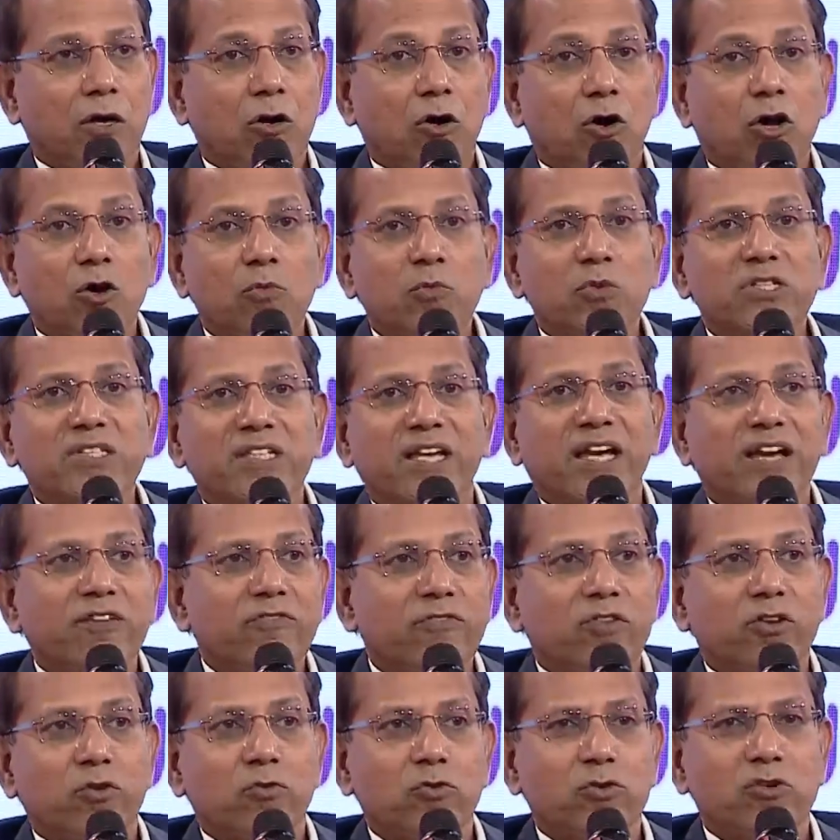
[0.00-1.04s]
Almost
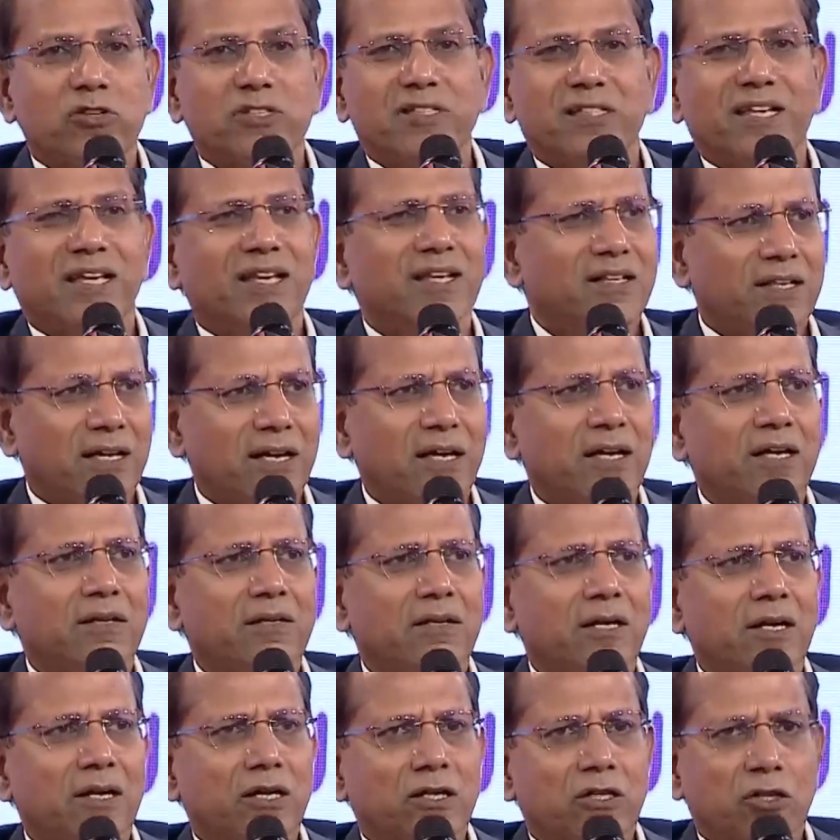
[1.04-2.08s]
everyone was saying that
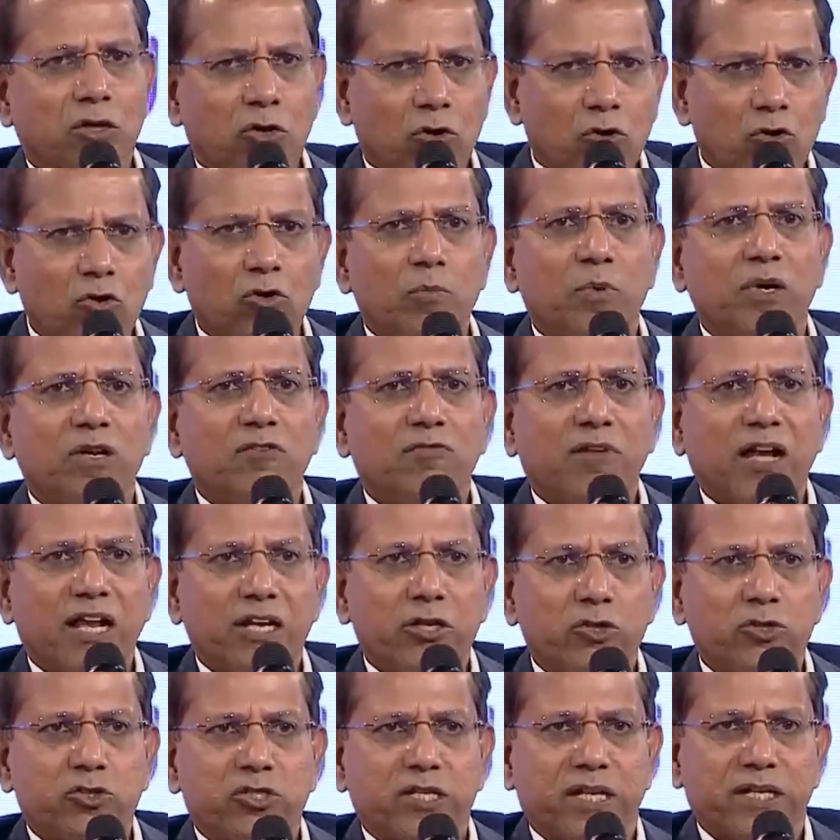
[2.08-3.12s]
the global
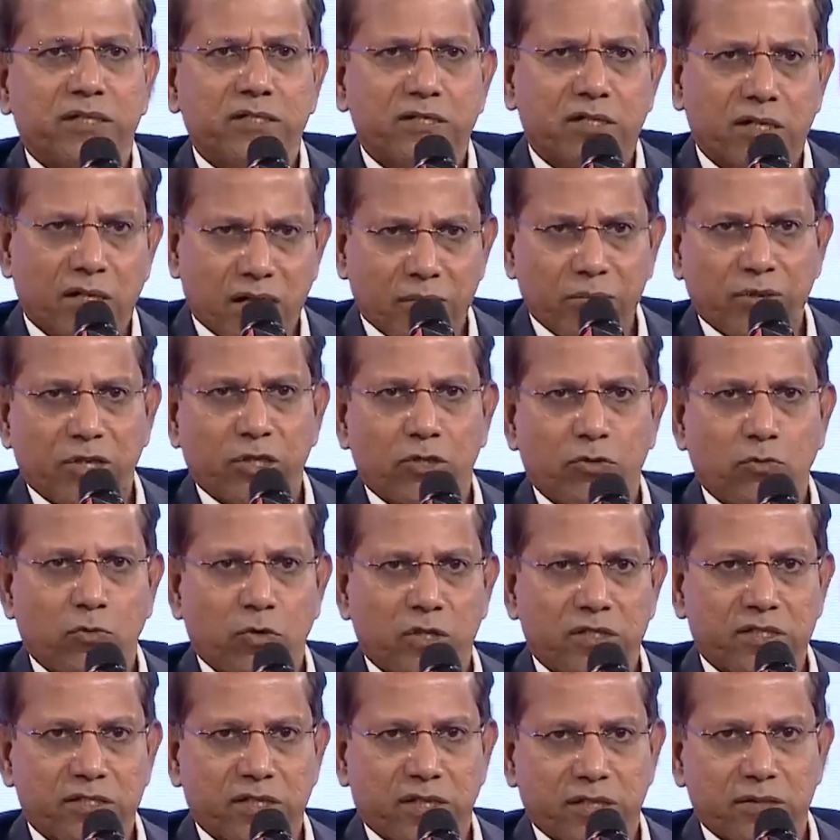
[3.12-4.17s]
value chains are coming
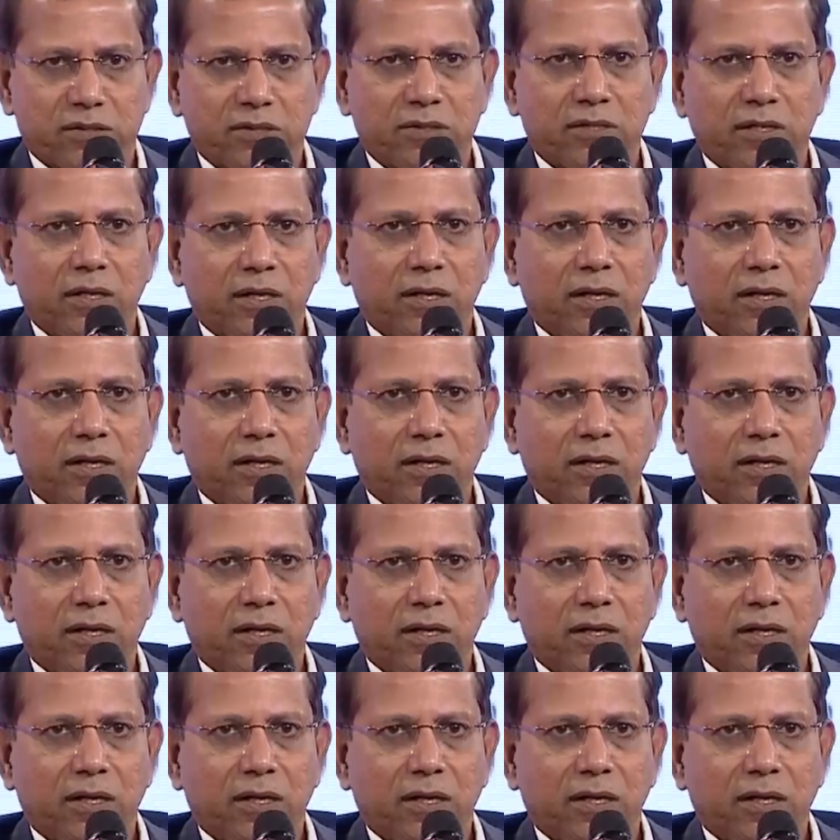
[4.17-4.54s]
towards us.